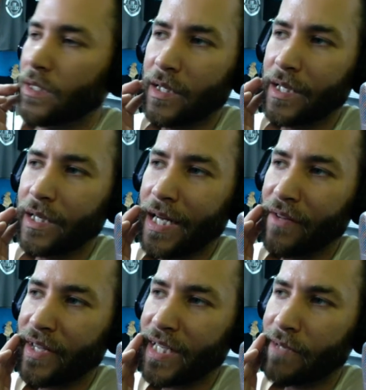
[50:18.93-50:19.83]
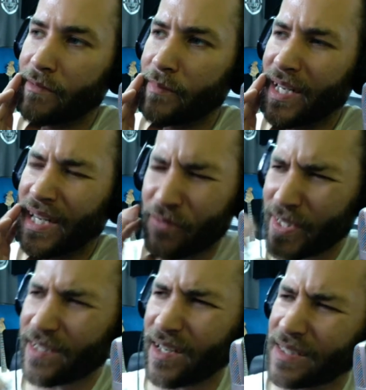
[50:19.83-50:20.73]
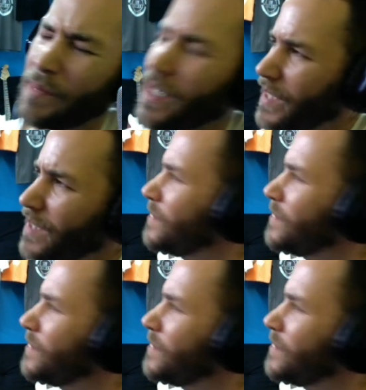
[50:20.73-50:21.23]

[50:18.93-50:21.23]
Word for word: uh, how that came about. Have we talked about that?